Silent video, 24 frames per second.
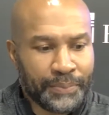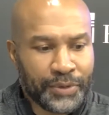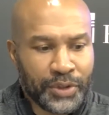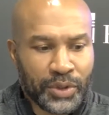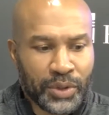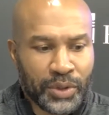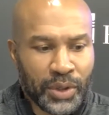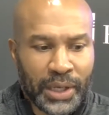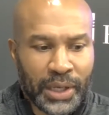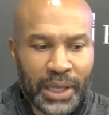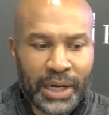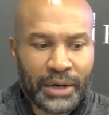you
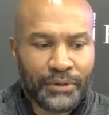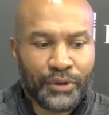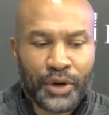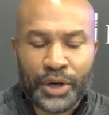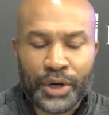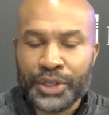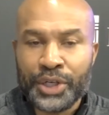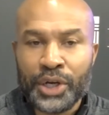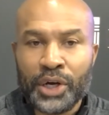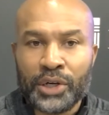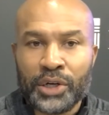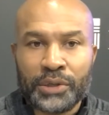know, a lot of our
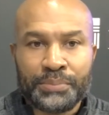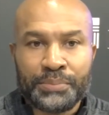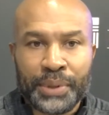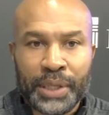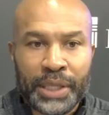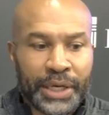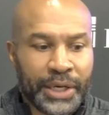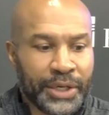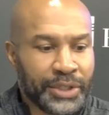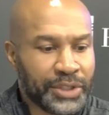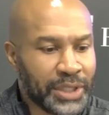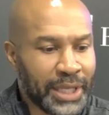younger
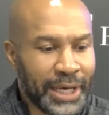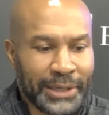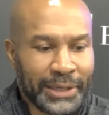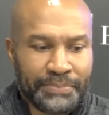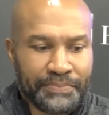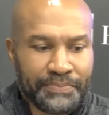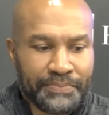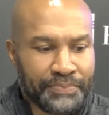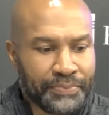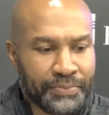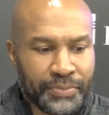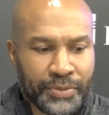players, like,
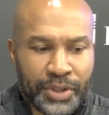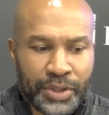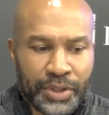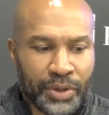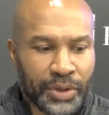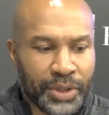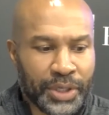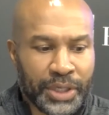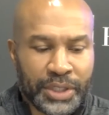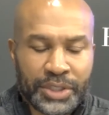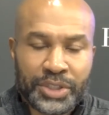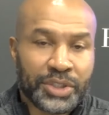you
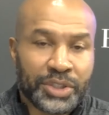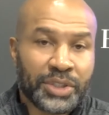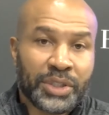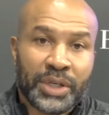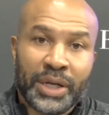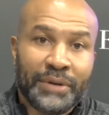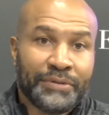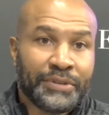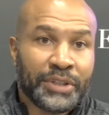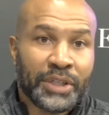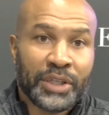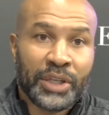know, they're just going to
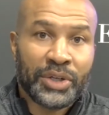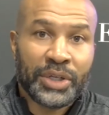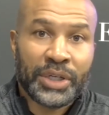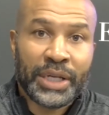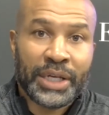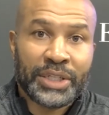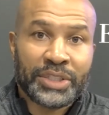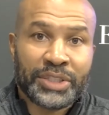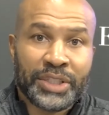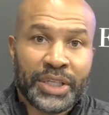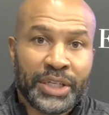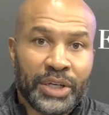have to learn
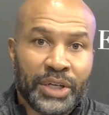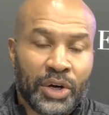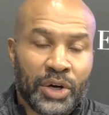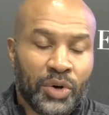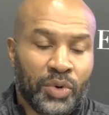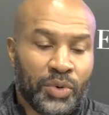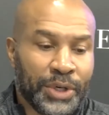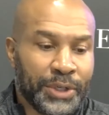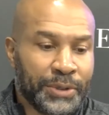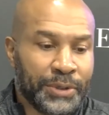it as they go.